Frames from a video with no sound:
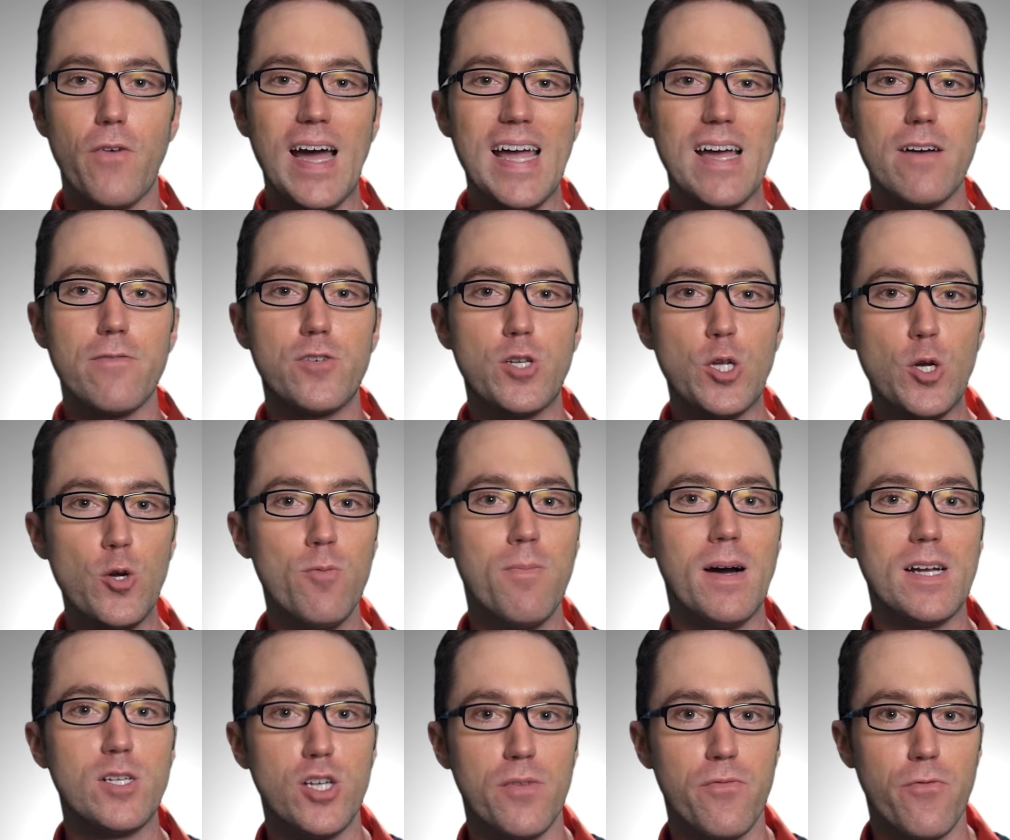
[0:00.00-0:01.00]
if I have
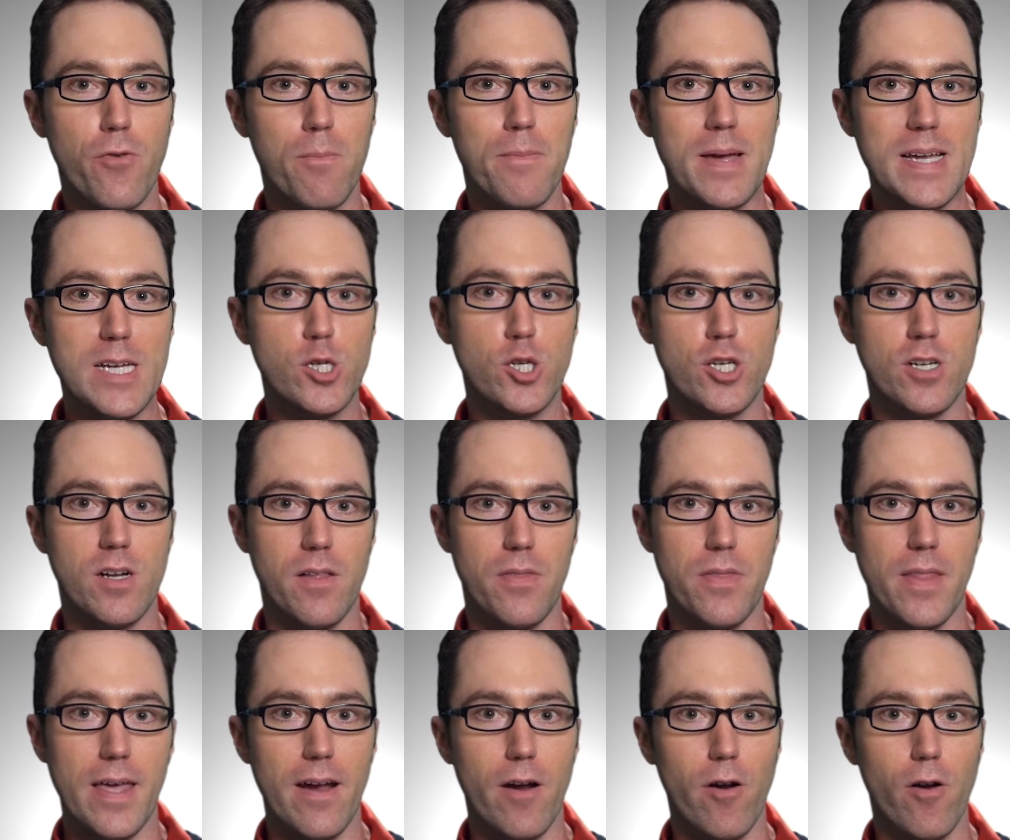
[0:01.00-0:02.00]
too much information
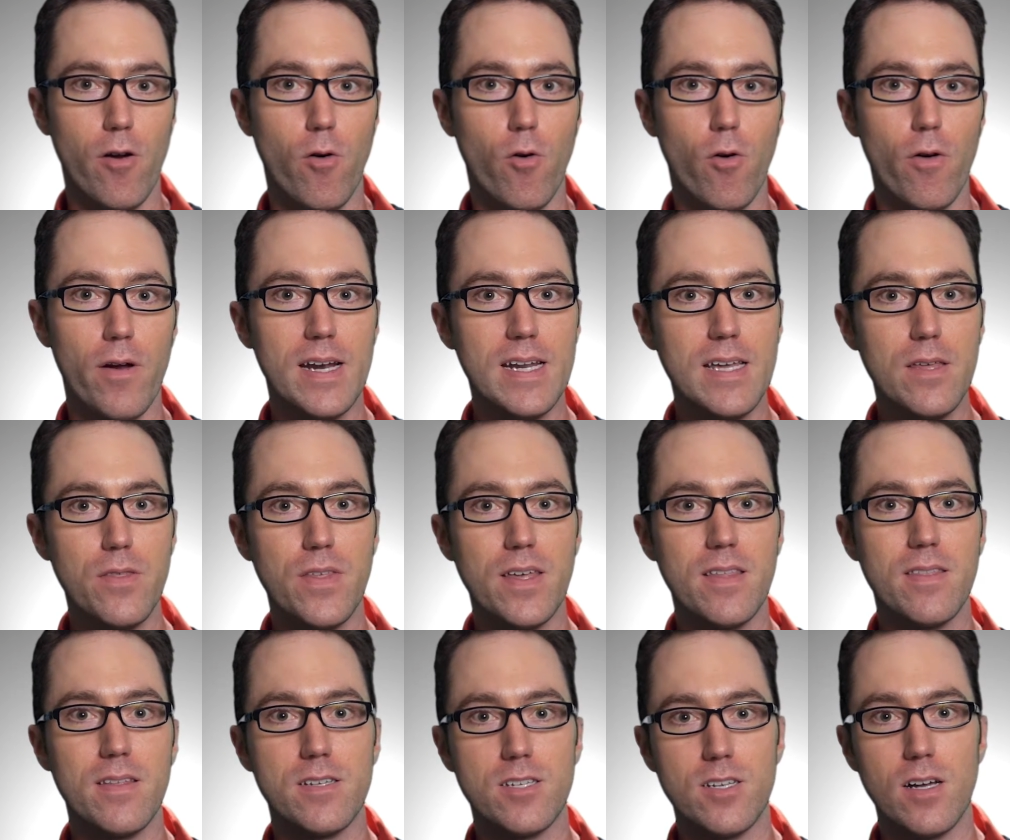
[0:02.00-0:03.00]
on there or
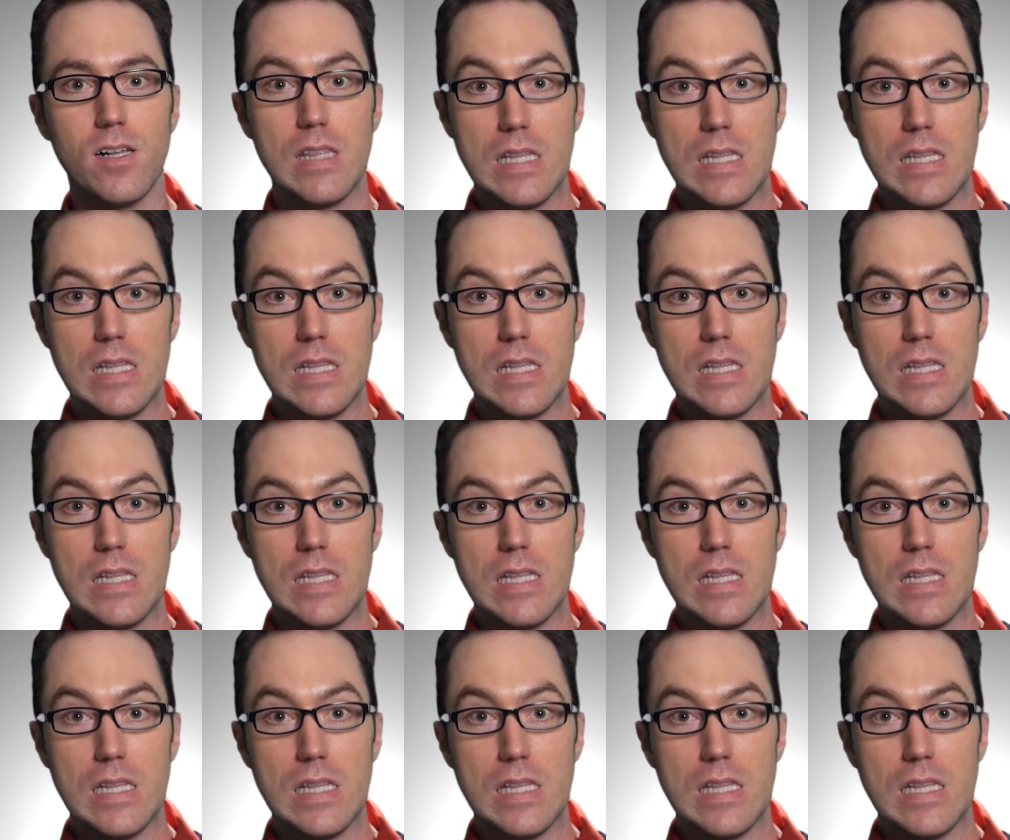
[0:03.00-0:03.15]
anything that's